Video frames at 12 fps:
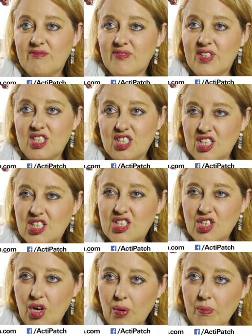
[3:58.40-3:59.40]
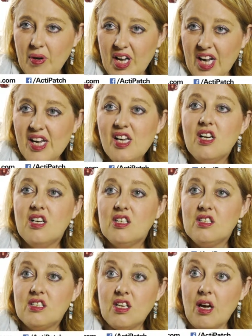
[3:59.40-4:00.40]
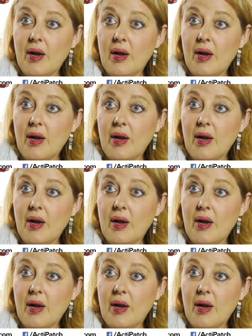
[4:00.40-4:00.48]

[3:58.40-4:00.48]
virtually stopped me. So